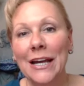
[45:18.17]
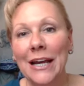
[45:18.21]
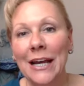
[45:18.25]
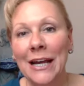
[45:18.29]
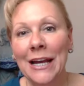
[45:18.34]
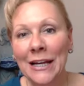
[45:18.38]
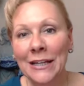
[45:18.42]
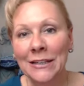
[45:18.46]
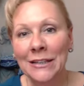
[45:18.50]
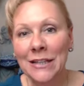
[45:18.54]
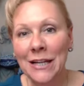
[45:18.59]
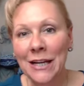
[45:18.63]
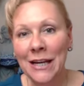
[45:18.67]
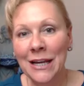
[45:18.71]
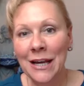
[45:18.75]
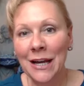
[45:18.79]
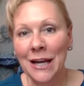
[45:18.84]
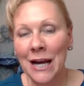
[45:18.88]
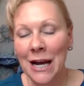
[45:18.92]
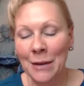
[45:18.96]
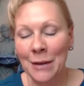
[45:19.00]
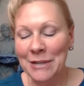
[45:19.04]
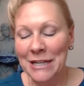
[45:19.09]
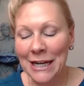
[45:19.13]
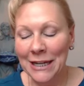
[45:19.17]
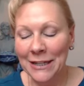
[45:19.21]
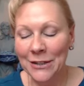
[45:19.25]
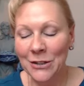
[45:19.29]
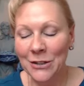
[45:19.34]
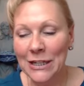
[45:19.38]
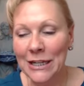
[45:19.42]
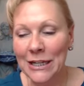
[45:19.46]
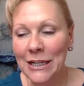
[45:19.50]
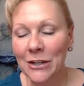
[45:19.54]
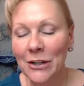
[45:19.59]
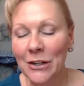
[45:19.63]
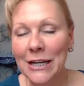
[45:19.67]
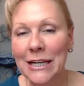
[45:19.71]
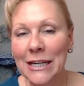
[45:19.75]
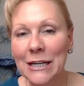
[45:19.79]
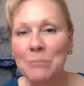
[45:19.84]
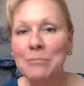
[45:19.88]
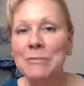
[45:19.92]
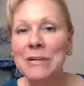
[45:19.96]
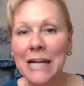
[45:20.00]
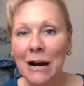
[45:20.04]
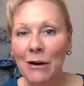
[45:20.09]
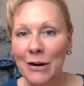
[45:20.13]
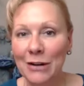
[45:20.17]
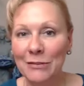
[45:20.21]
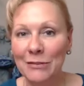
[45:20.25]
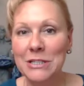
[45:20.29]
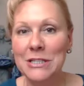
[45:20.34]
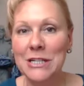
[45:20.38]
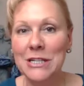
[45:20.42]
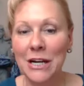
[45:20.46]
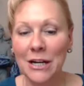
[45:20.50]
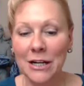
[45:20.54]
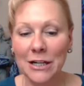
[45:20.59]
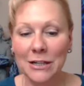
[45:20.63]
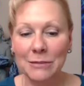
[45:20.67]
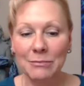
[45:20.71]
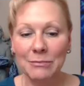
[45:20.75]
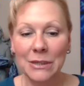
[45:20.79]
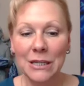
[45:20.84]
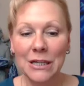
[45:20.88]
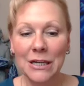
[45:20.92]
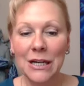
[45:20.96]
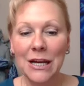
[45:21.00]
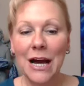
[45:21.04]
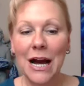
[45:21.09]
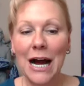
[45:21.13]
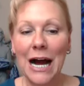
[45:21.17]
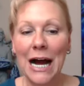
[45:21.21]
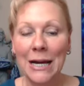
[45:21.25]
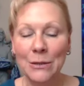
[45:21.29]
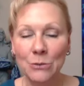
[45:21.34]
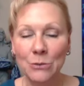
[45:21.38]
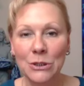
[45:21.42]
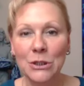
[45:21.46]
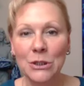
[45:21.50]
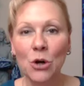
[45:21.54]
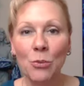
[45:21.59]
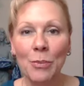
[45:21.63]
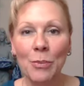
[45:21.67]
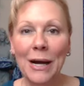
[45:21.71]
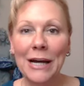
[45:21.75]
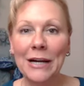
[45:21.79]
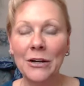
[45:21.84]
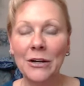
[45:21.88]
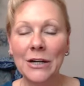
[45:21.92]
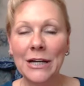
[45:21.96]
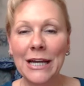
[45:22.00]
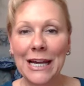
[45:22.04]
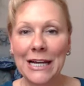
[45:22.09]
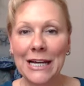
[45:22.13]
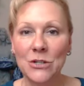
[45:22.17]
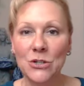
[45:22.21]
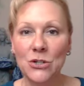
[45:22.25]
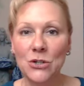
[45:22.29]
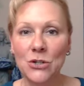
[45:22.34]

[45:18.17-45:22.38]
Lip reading: And I mean, I could hear him meow every time I would go by her cage.